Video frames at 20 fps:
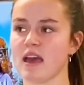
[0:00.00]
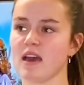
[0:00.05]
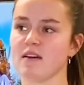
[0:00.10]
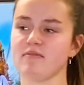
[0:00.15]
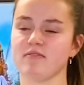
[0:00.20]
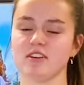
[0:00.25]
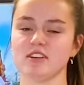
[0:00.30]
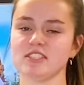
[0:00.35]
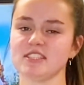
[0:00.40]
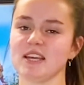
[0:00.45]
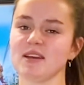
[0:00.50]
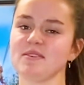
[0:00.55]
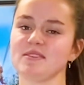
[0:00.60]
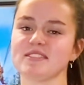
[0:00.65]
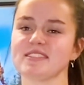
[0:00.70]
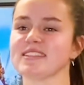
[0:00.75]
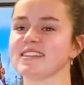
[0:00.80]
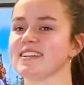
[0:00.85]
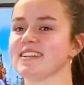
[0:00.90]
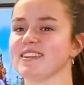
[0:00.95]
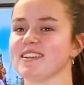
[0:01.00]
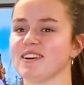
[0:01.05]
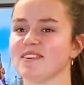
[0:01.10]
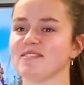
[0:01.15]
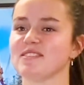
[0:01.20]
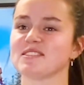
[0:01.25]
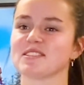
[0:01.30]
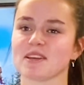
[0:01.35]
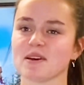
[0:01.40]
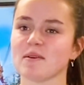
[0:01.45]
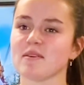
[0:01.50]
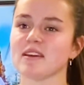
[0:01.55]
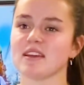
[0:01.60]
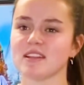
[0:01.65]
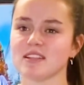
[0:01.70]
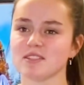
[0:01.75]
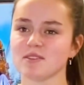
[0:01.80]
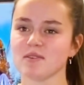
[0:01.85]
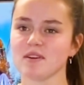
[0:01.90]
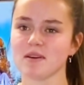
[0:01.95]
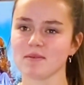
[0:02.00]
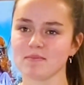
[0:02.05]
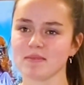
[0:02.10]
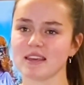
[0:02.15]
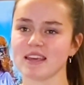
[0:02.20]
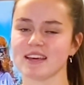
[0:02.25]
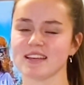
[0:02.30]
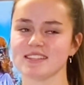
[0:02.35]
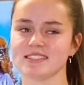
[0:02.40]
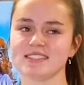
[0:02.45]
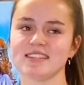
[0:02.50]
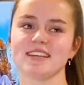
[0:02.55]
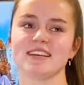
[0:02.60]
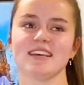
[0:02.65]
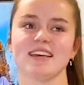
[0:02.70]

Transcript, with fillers: at first I was a little nervous going into it because